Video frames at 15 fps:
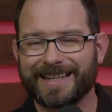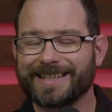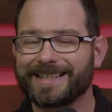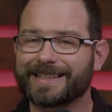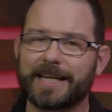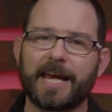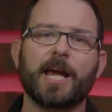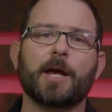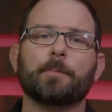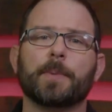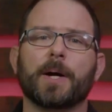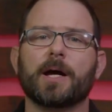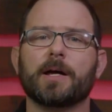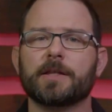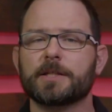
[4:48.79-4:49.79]
You can't
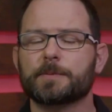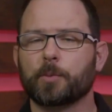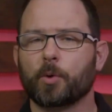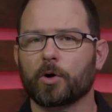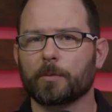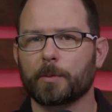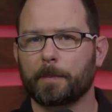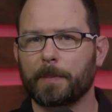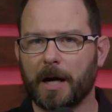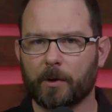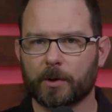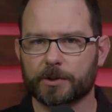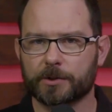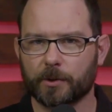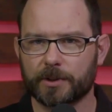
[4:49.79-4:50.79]
buy these portable
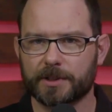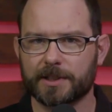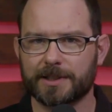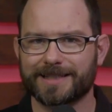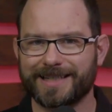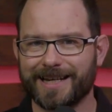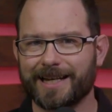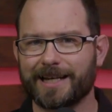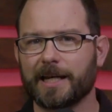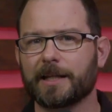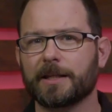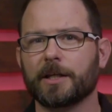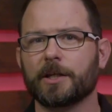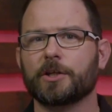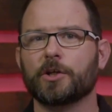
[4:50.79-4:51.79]
power sources yet
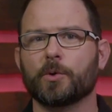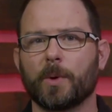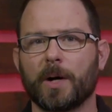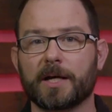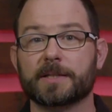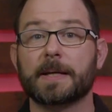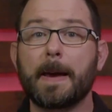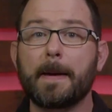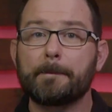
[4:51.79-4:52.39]
in the US,